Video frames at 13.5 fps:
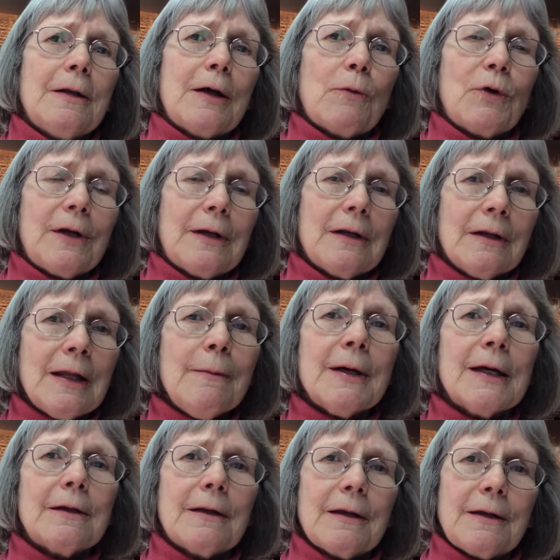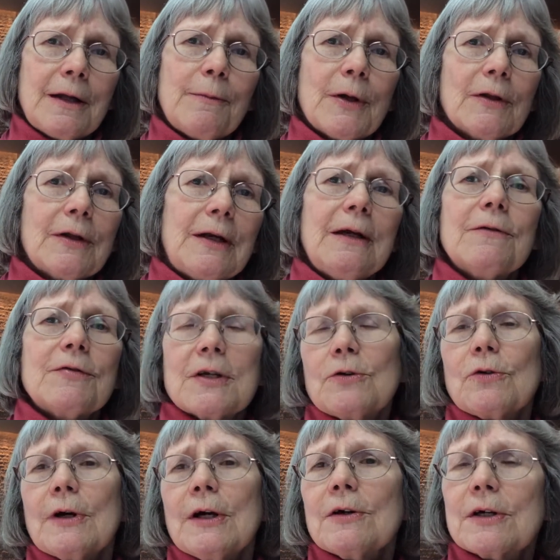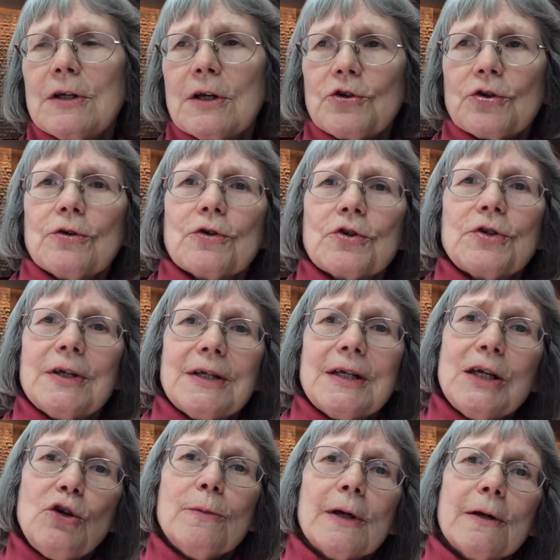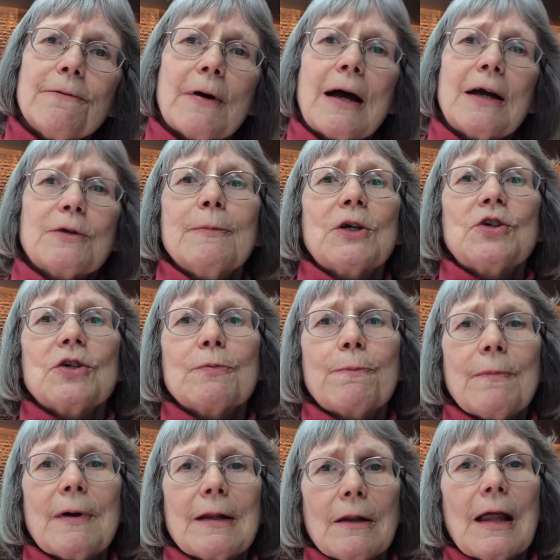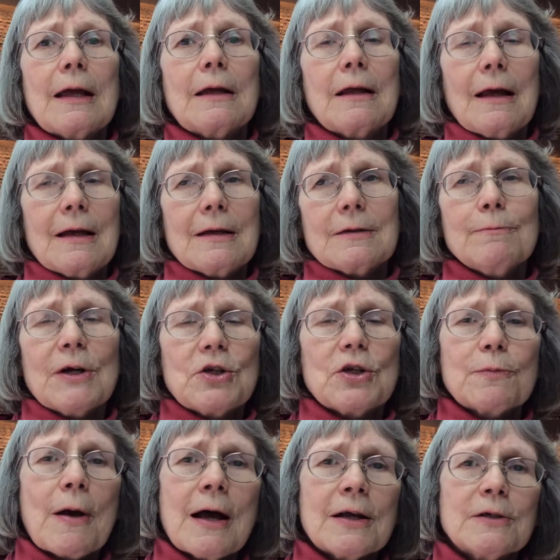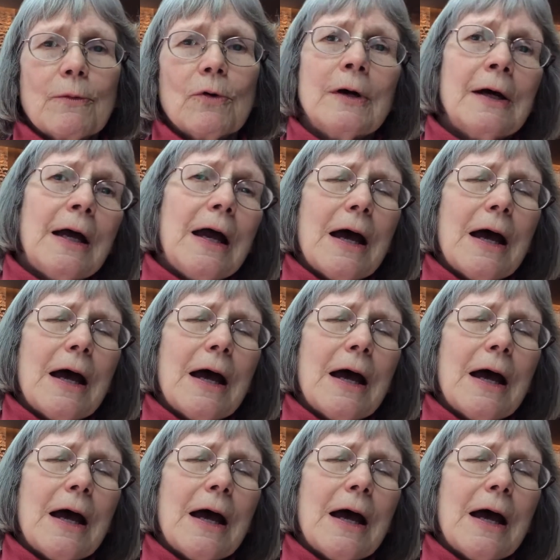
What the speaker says: that would limit the ability of central air conditioners to dehumidify as much as possible,